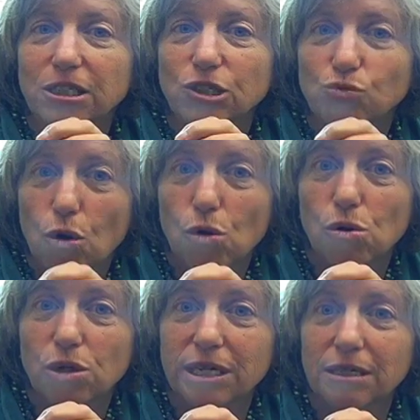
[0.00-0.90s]

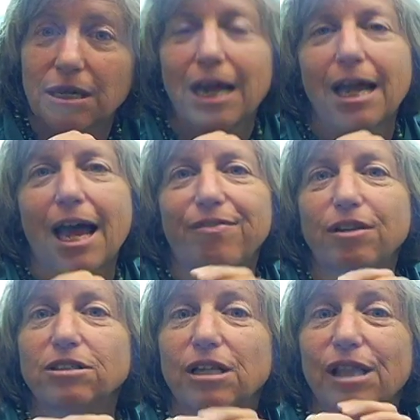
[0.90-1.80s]
swollen, and
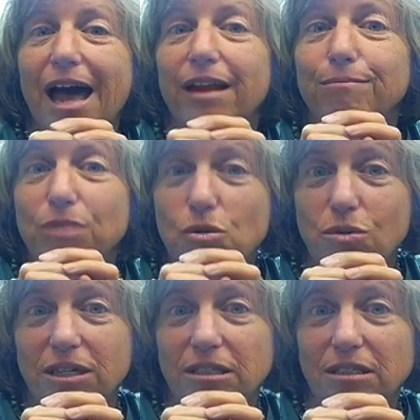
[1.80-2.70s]
there's a lot of
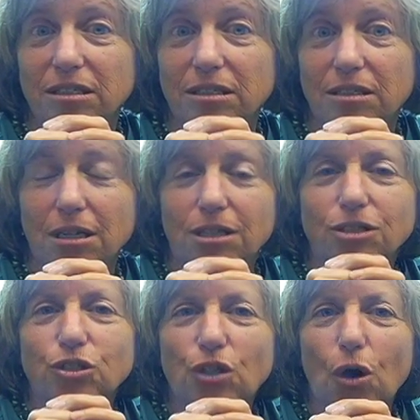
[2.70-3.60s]
mucus.
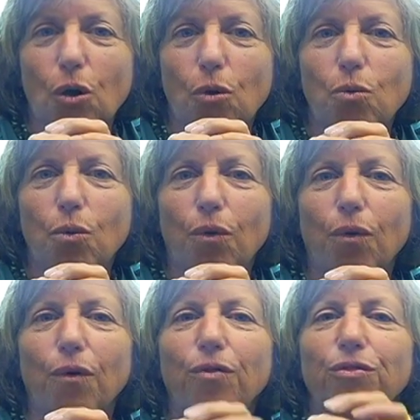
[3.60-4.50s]
So
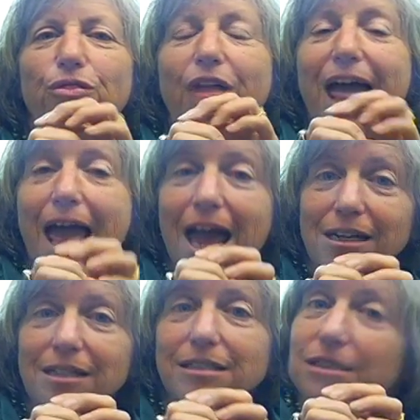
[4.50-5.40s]
that
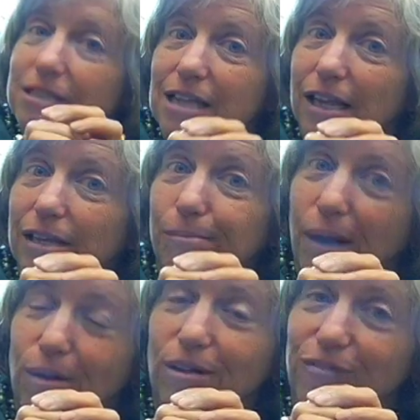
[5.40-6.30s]
is the second
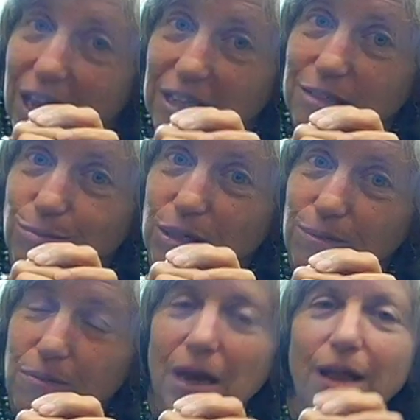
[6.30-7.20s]
part of asthma.
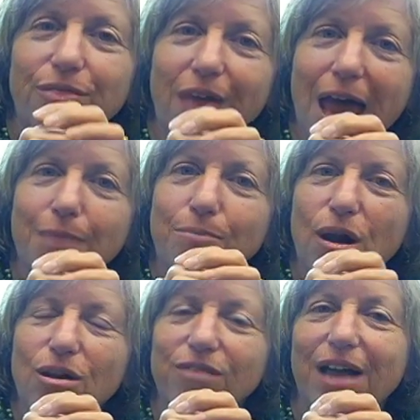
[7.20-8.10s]
That
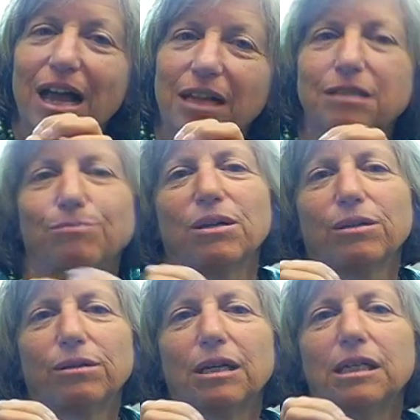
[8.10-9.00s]
part of asthma,
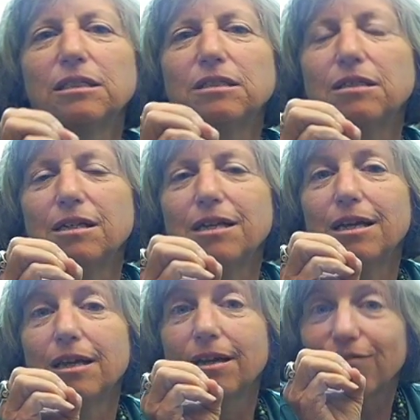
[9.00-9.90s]
that is the
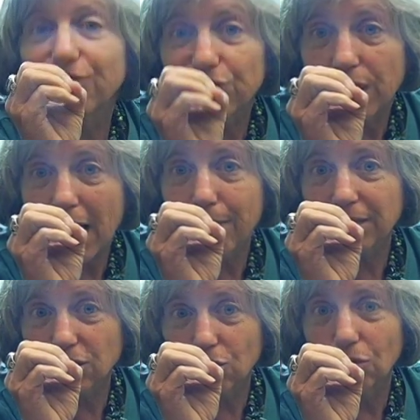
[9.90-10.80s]

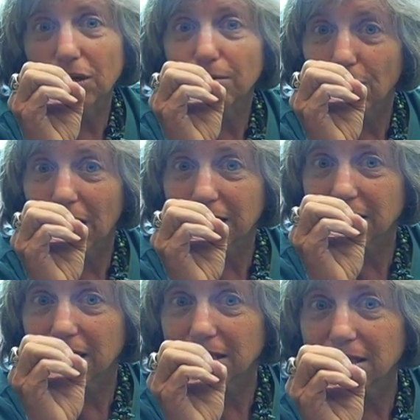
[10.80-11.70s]
inflammatory
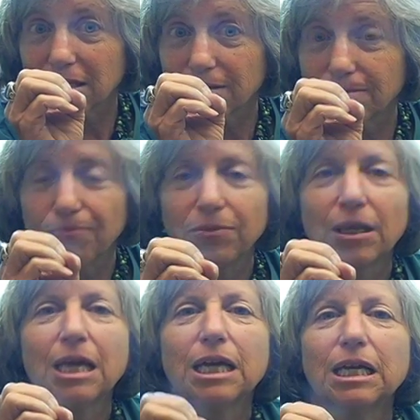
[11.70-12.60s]
process,
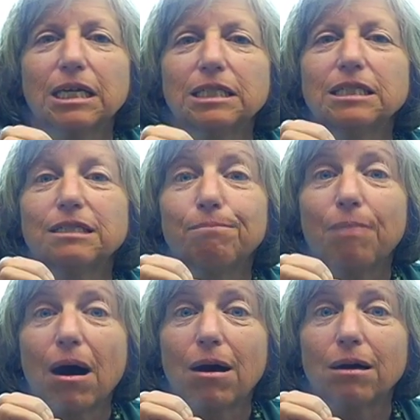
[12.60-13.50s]
is the
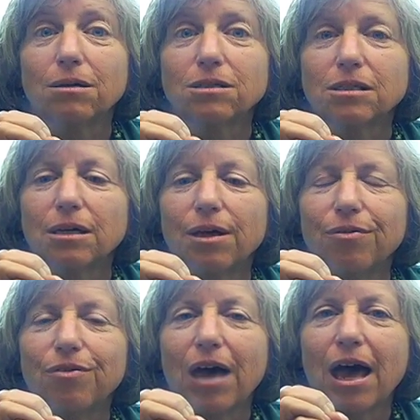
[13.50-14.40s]
part
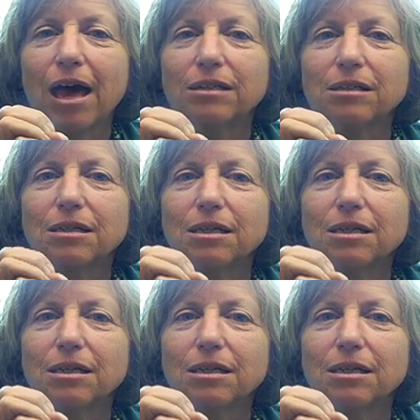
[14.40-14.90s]
that